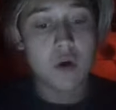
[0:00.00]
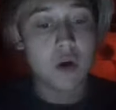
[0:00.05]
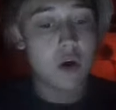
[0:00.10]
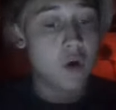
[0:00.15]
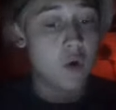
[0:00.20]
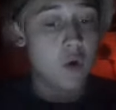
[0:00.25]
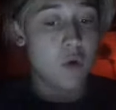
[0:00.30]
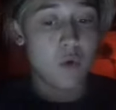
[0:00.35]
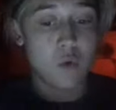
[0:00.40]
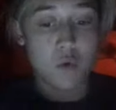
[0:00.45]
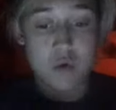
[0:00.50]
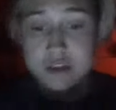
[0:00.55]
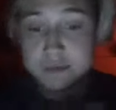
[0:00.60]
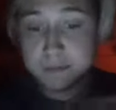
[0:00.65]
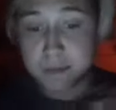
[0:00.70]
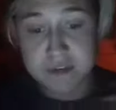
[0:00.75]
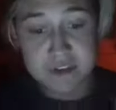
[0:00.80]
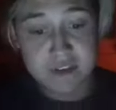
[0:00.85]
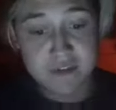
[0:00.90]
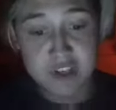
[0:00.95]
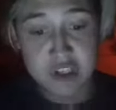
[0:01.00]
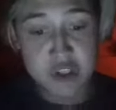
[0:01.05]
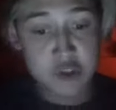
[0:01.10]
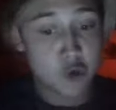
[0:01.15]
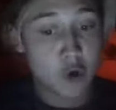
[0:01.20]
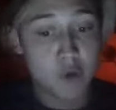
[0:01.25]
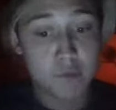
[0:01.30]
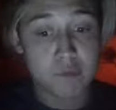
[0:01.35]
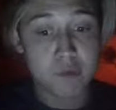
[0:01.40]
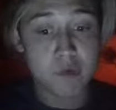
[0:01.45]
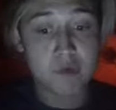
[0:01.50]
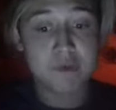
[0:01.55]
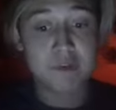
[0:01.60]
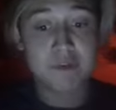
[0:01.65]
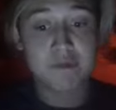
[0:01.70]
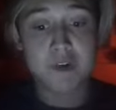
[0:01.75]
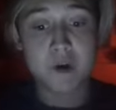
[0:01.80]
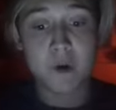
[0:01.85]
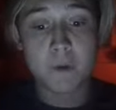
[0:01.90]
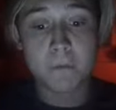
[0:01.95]
or a specific genre of a
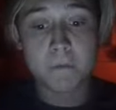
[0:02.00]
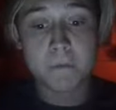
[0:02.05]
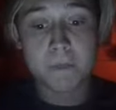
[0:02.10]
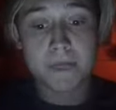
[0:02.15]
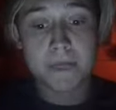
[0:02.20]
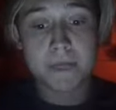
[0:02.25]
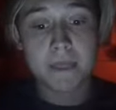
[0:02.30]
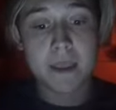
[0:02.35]
film.